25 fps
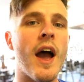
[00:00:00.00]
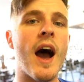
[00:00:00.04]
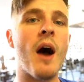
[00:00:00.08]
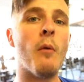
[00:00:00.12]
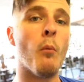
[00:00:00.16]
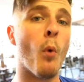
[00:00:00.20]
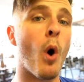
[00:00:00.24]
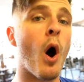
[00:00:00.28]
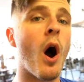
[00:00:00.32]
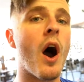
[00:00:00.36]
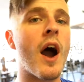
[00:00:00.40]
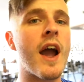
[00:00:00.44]

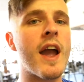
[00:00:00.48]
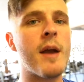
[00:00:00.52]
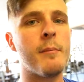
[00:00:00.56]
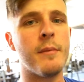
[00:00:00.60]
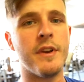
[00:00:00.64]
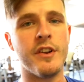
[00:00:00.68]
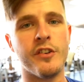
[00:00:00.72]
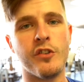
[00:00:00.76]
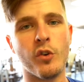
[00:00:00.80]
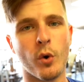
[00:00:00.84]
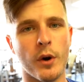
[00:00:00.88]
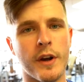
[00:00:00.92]
and what I am
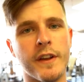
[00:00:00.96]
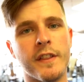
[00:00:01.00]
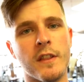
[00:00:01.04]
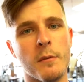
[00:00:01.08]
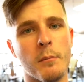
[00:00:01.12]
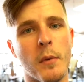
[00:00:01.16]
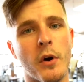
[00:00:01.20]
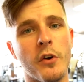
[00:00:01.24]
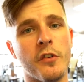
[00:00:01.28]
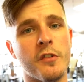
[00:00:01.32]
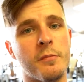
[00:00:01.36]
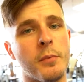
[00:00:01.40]
enjoying the
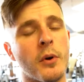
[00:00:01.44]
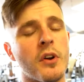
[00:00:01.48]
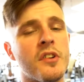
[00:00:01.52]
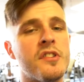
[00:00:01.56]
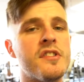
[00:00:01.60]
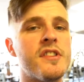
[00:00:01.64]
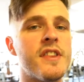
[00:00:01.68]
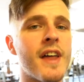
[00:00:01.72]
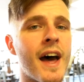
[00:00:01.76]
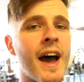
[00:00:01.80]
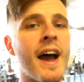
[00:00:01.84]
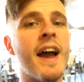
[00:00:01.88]
most, because
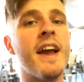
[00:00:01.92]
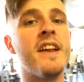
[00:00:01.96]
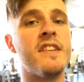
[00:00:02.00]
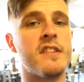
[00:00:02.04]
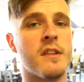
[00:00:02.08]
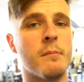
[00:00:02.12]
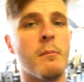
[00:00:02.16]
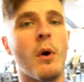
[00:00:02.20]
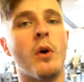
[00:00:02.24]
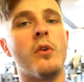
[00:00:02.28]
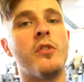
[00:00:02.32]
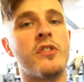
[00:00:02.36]
that is
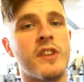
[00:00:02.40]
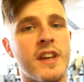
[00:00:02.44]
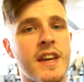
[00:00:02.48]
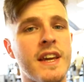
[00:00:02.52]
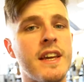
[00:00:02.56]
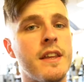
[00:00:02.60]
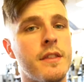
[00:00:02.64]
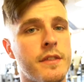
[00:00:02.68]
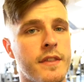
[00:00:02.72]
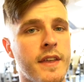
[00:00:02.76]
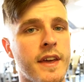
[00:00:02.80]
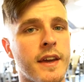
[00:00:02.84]
the most
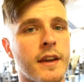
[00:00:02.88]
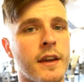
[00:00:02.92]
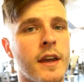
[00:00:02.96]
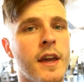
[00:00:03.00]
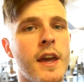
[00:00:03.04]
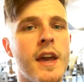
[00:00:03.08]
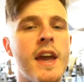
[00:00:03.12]
key thing.